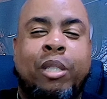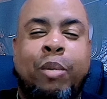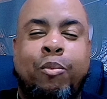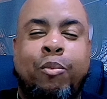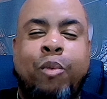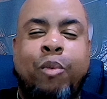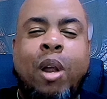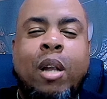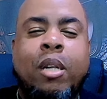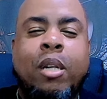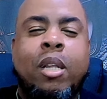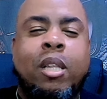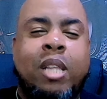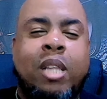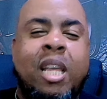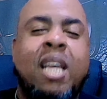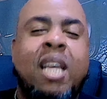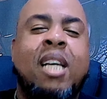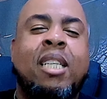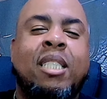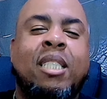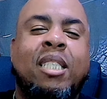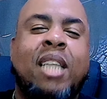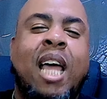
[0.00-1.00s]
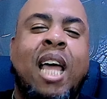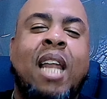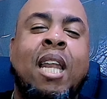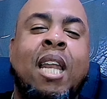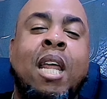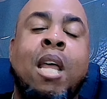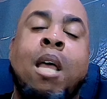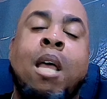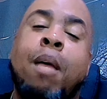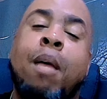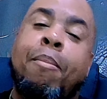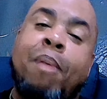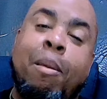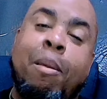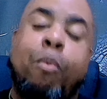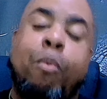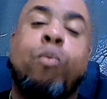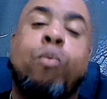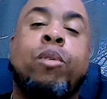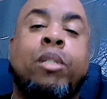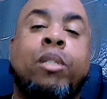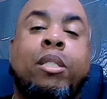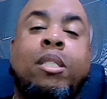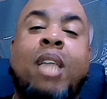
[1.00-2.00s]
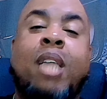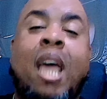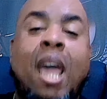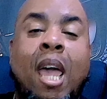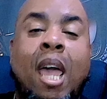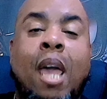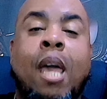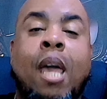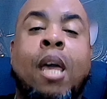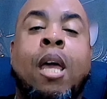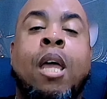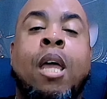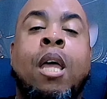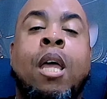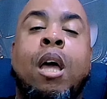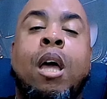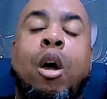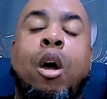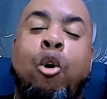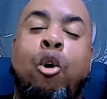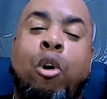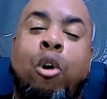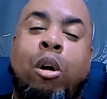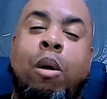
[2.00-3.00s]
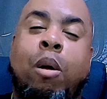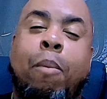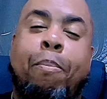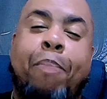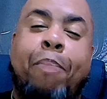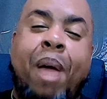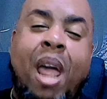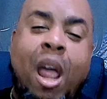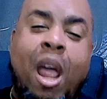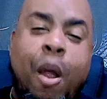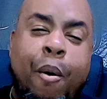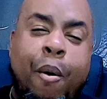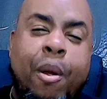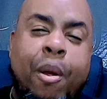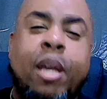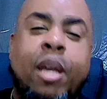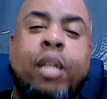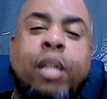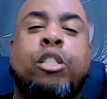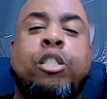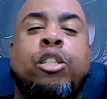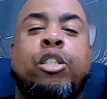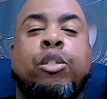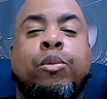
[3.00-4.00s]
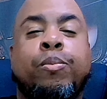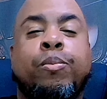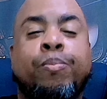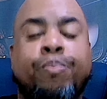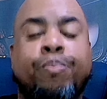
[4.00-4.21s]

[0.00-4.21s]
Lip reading: And one of the things that people were saying or comparing it to